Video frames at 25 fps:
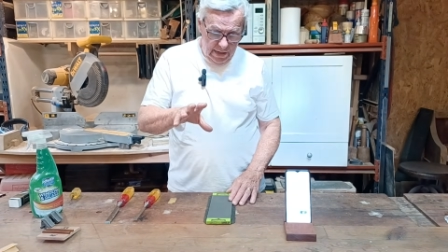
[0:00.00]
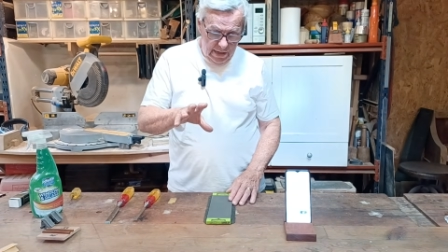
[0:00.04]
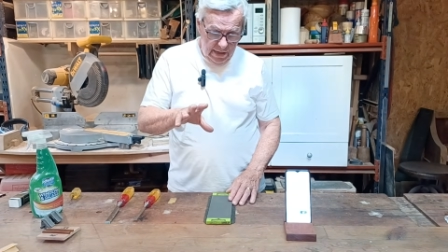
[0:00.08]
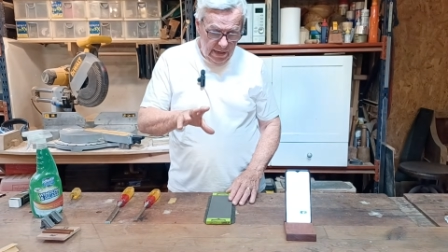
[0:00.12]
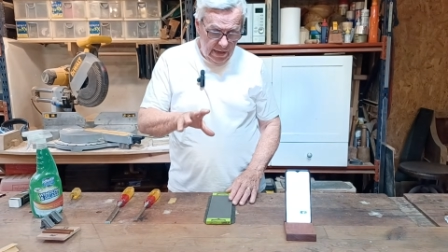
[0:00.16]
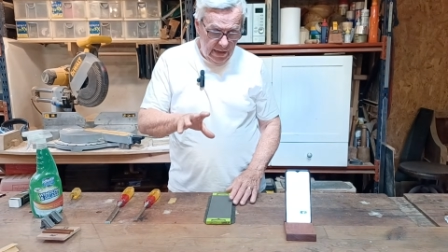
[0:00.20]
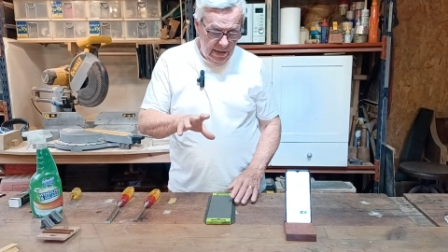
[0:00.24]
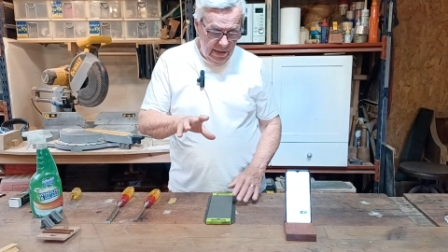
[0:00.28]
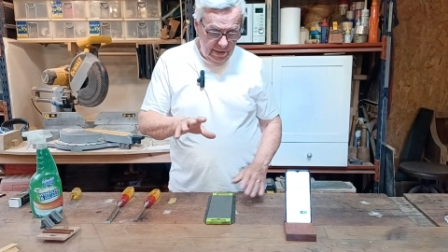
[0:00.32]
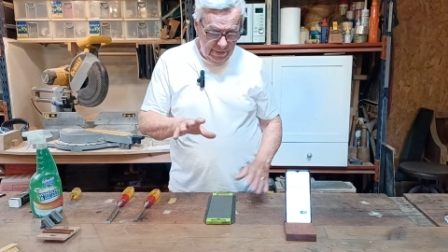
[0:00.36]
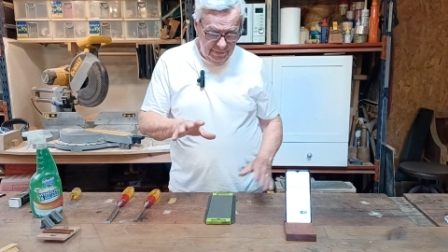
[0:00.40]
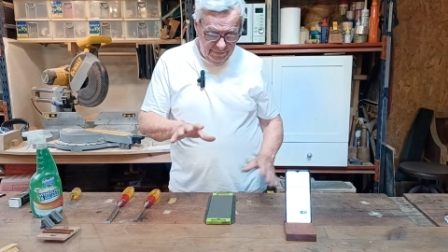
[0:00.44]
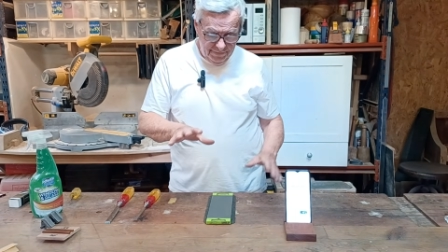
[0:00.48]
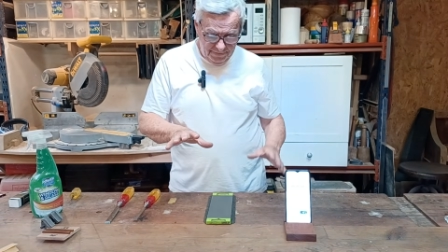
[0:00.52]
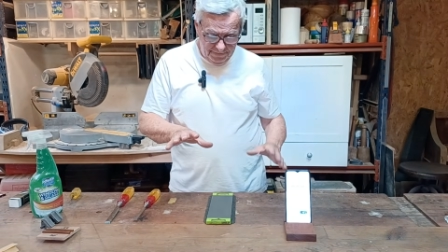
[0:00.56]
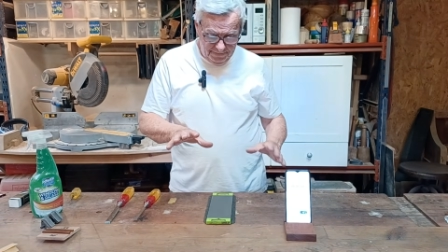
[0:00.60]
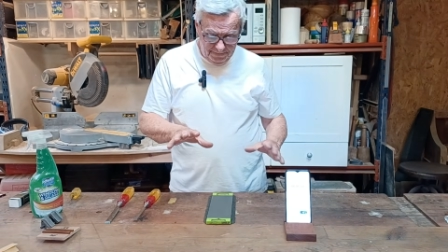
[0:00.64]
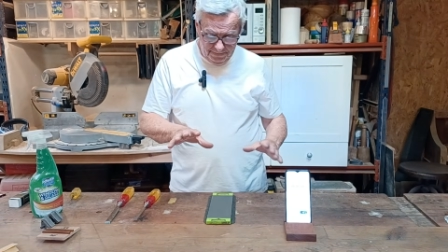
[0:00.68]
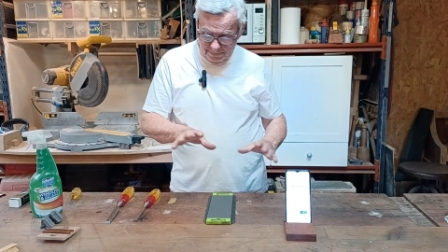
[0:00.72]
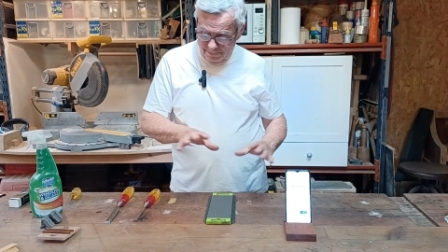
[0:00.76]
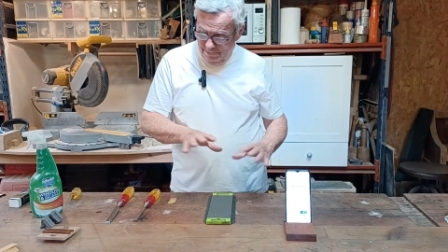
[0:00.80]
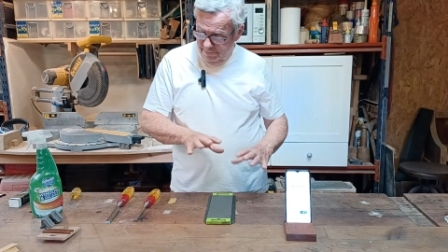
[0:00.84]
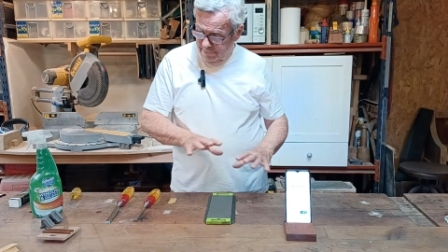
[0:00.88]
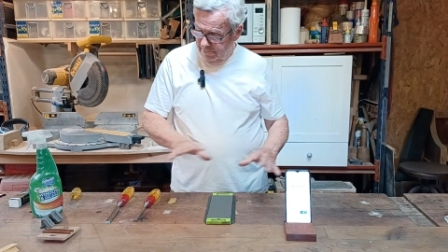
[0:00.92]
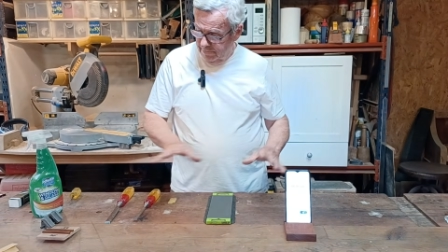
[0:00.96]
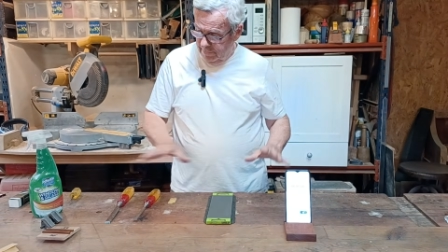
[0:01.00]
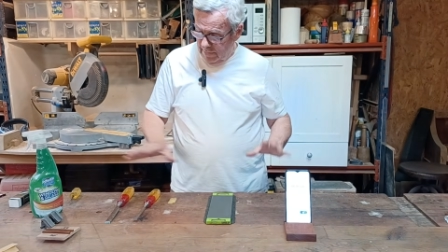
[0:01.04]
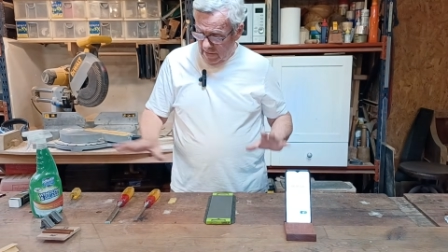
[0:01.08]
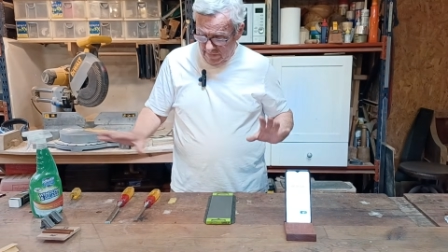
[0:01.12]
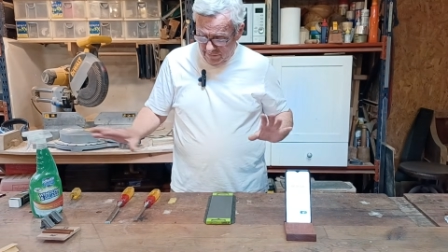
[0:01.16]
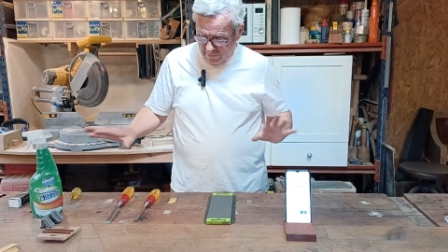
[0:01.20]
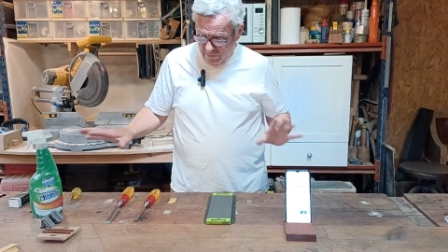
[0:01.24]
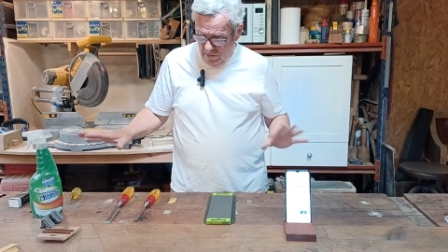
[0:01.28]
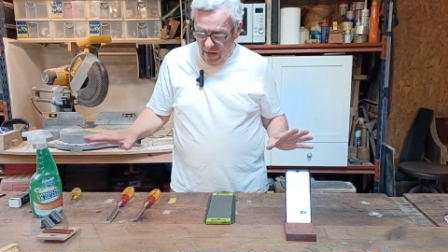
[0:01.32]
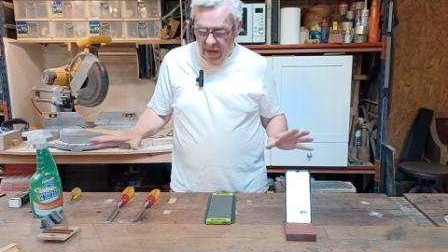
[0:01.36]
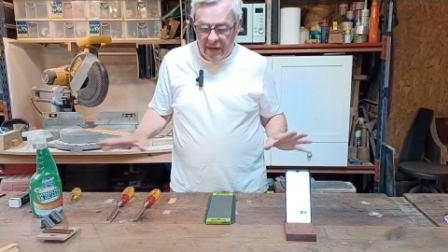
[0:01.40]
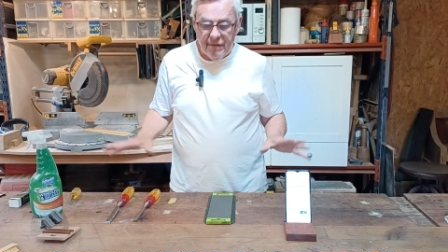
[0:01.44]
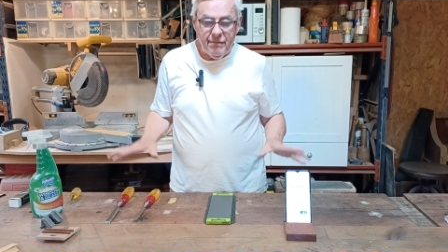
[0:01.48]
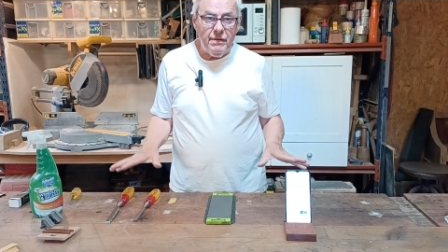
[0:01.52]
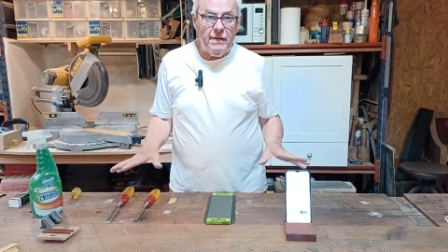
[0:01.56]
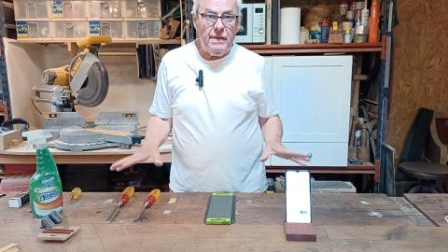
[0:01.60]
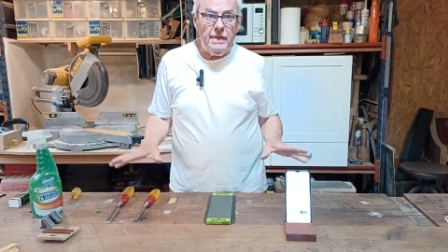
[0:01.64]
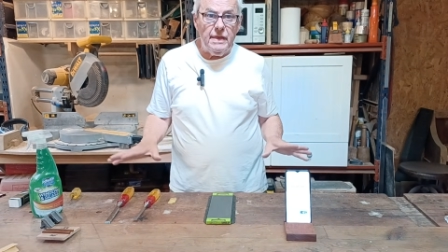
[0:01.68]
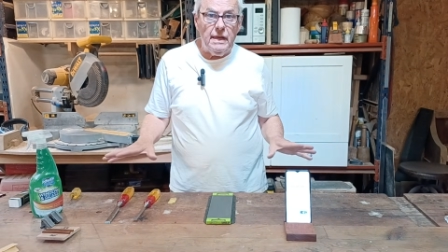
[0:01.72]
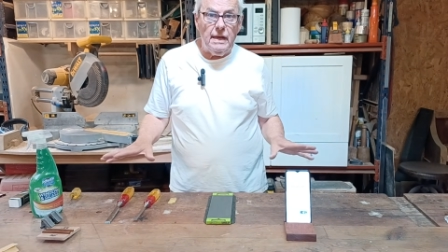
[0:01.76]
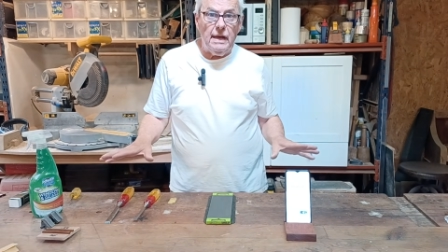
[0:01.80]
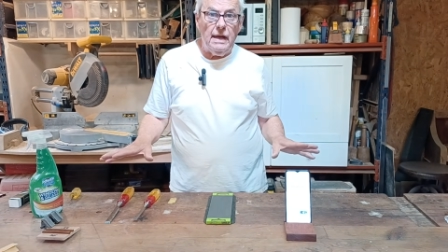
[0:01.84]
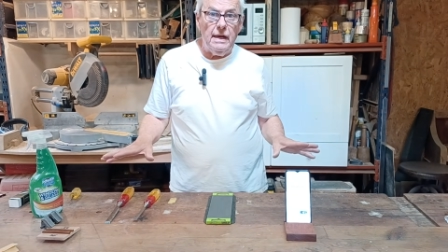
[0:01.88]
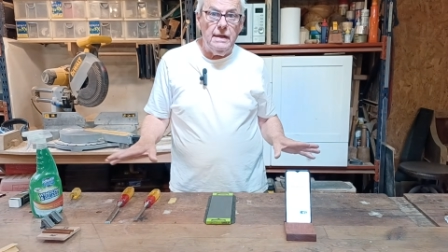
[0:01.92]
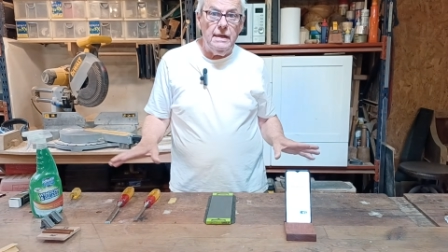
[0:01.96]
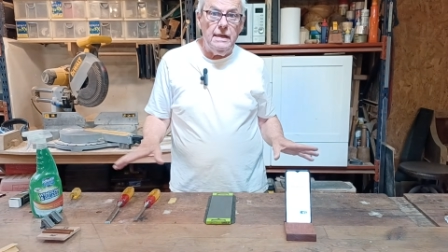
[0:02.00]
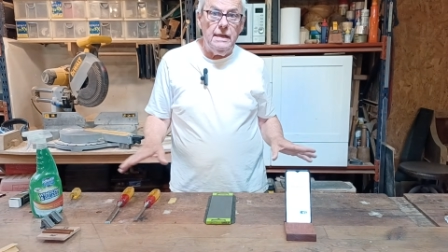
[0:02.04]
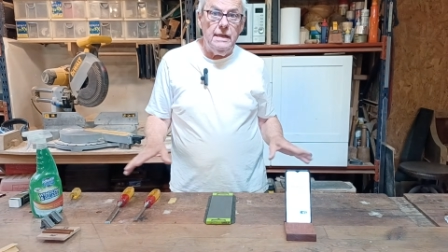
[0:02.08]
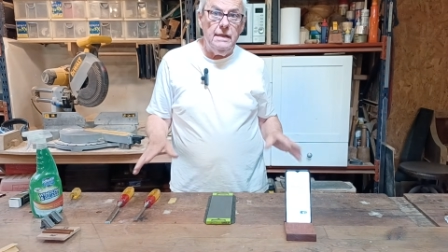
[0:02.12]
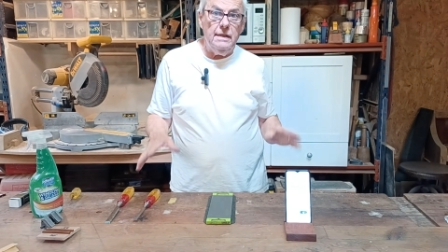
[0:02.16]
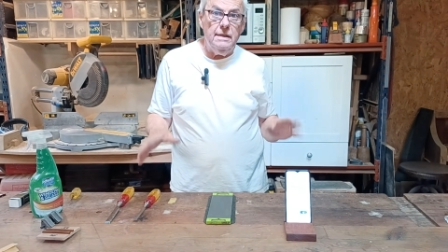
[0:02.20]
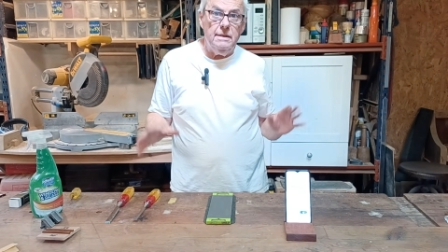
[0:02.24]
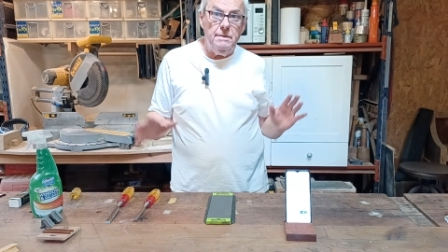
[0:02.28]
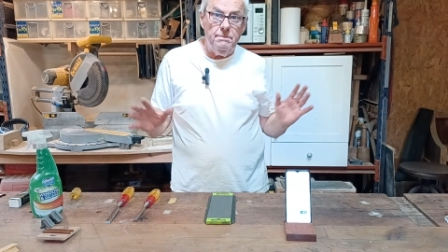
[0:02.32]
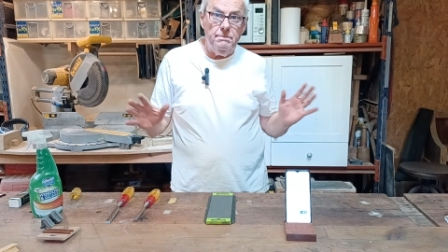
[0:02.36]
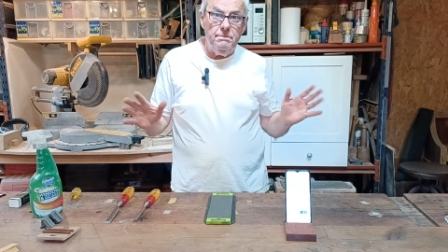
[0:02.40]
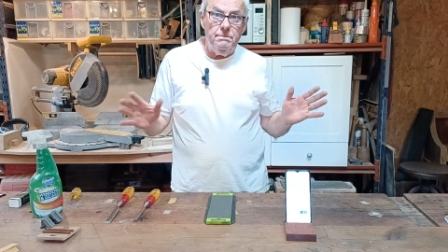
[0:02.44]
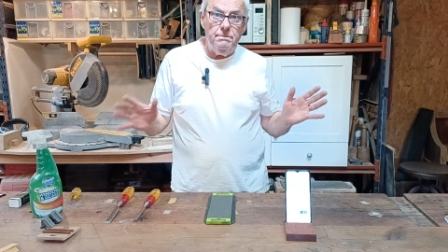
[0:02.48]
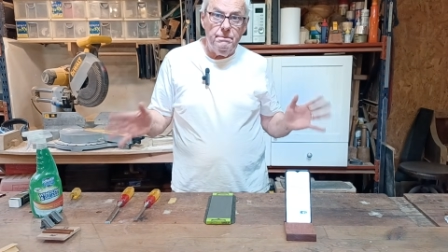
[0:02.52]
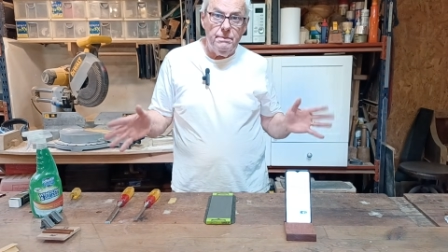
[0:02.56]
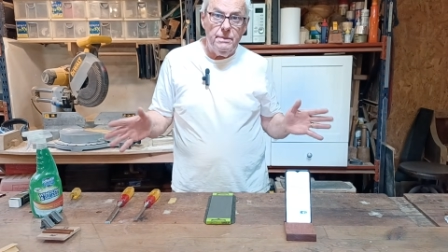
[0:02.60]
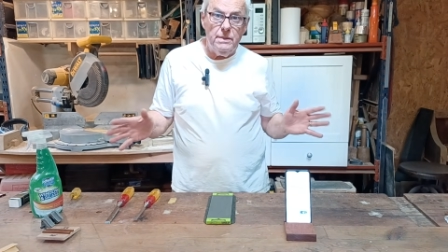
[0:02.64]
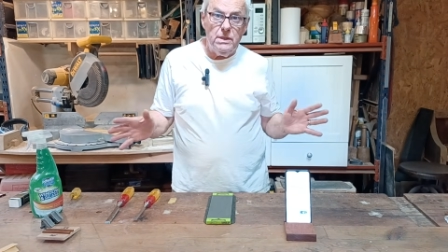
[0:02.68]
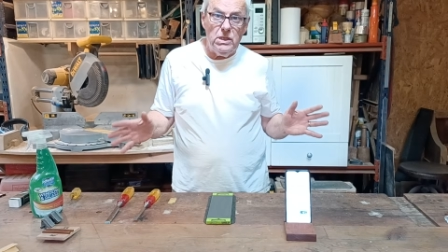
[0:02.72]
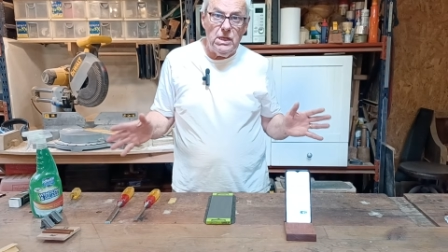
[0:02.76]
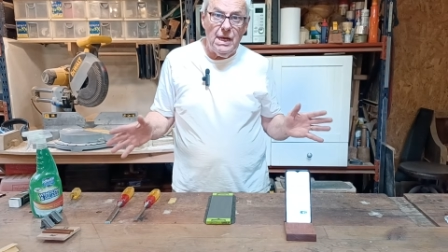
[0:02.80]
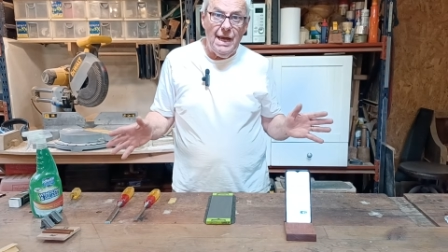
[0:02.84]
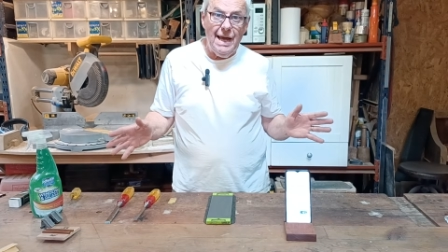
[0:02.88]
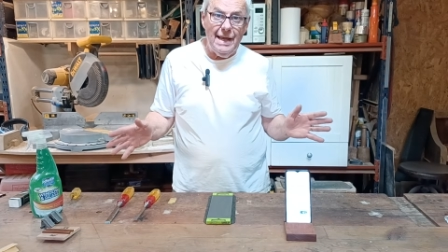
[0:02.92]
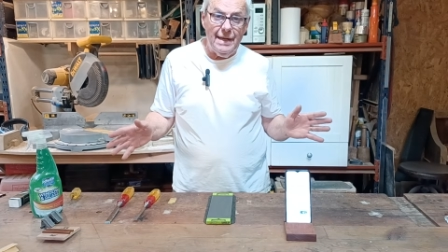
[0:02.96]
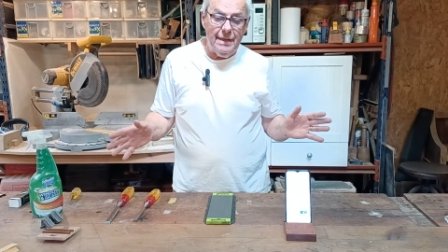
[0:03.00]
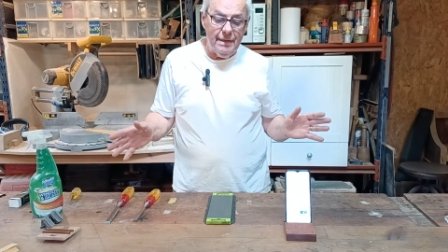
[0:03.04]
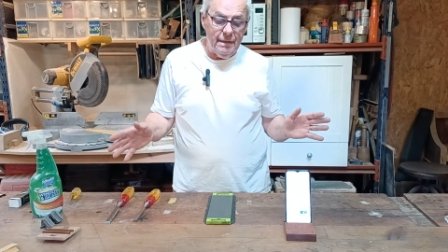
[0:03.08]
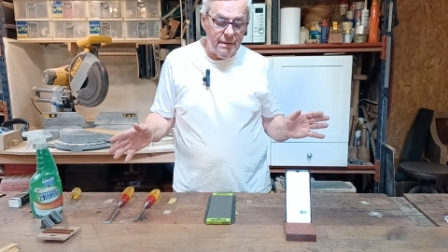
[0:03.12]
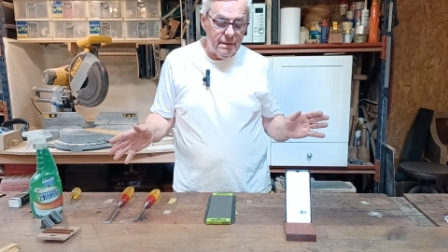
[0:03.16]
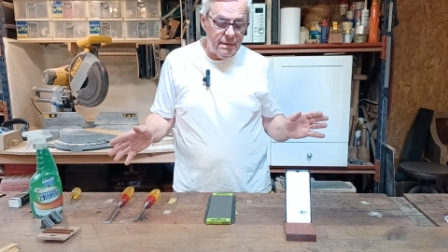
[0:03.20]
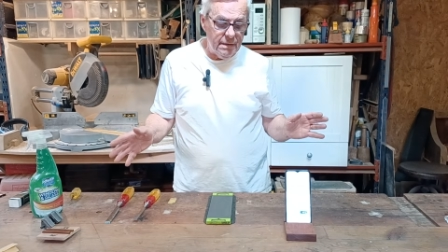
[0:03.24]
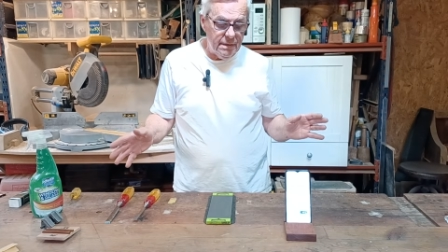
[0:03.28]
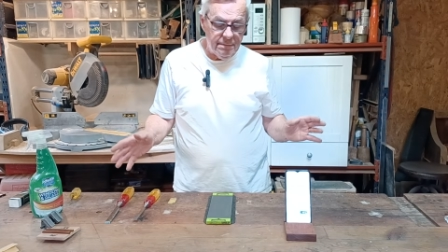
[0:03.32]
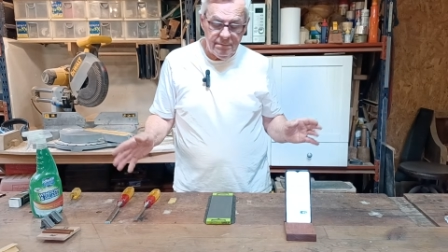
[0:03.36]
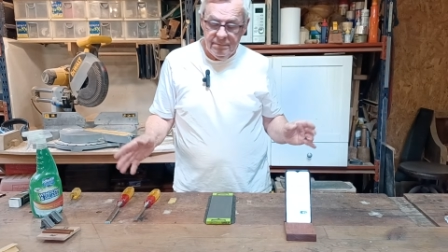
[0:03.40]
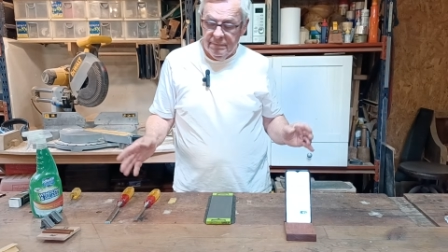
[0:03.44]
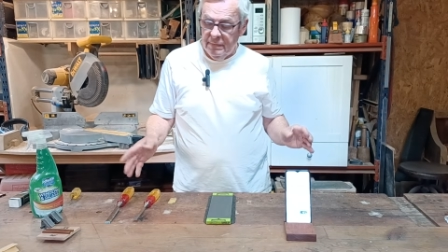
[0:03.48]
I've got everything I need to hand.